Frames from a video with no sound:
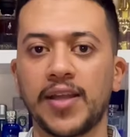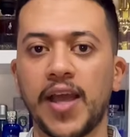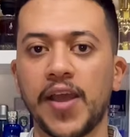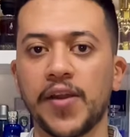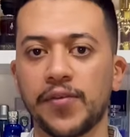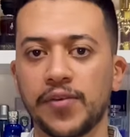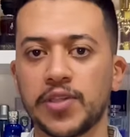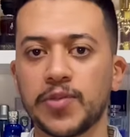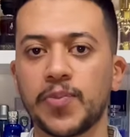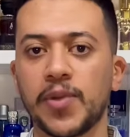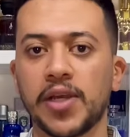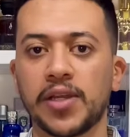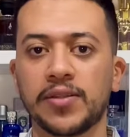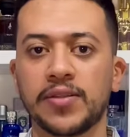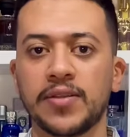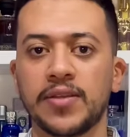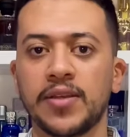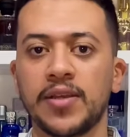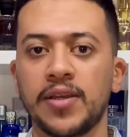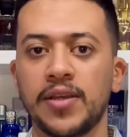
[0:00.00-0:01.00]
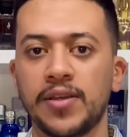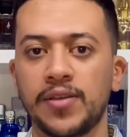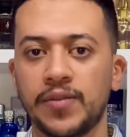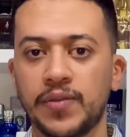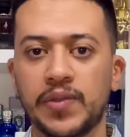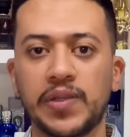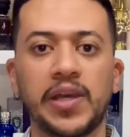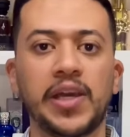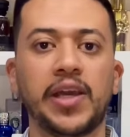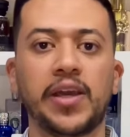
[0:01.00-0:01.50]
I respect
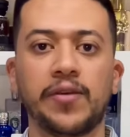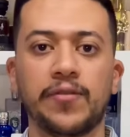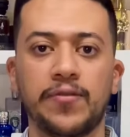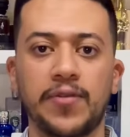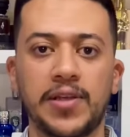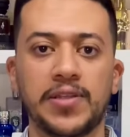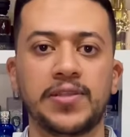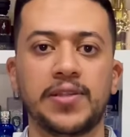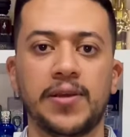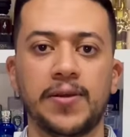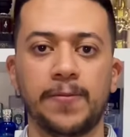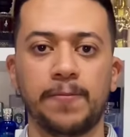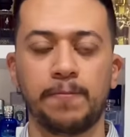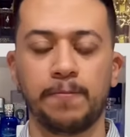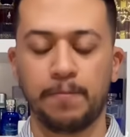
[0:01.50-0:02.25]
Thierry Vassa.